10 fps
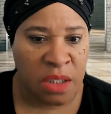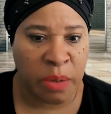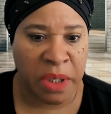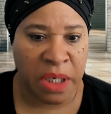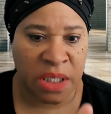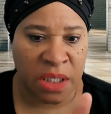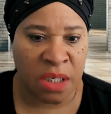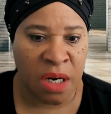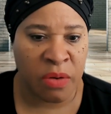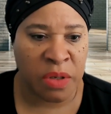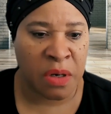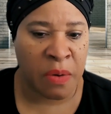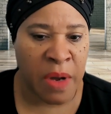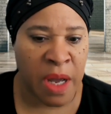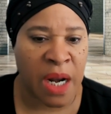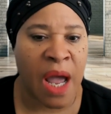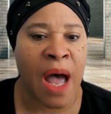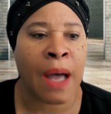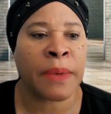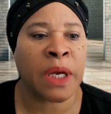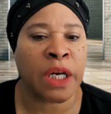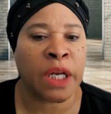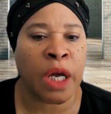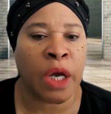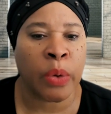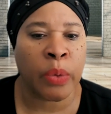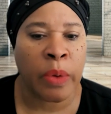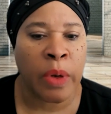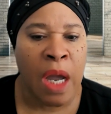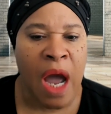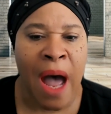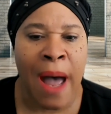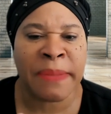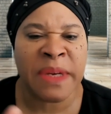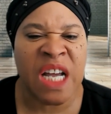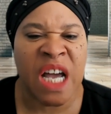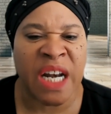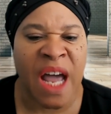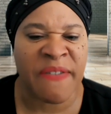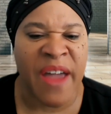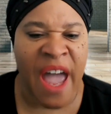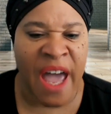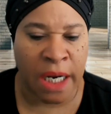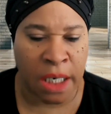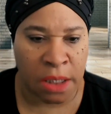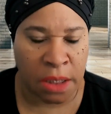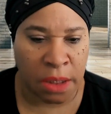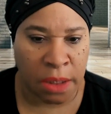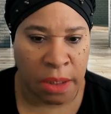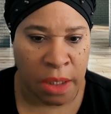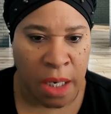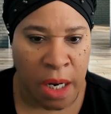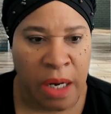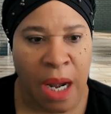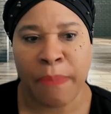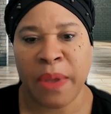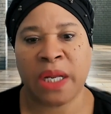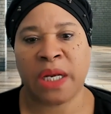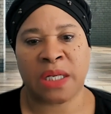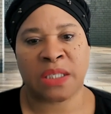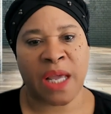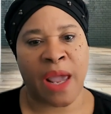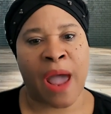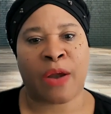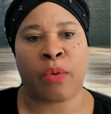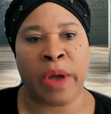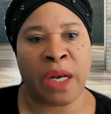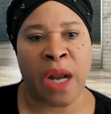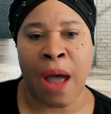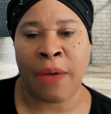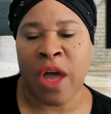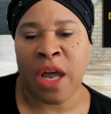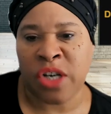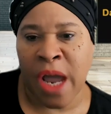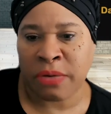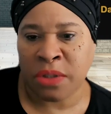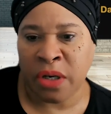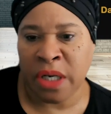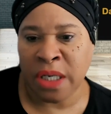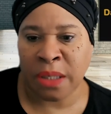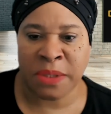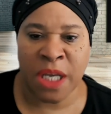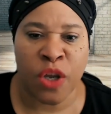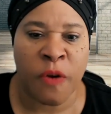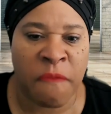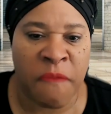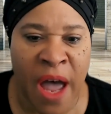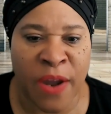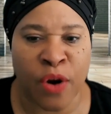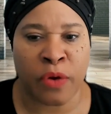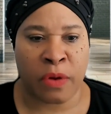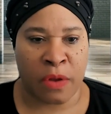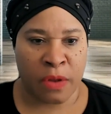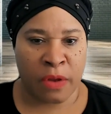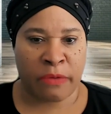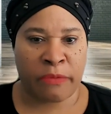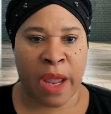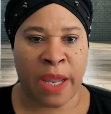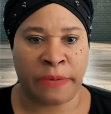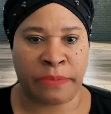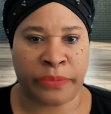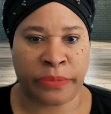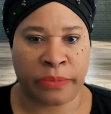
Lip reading: So Billy says, "No, you know what? I'm going to go. I'm done. I've had it." Now, Billy didn't say, "I quit." I thought Jack was going to end up saying, "You're fired." right?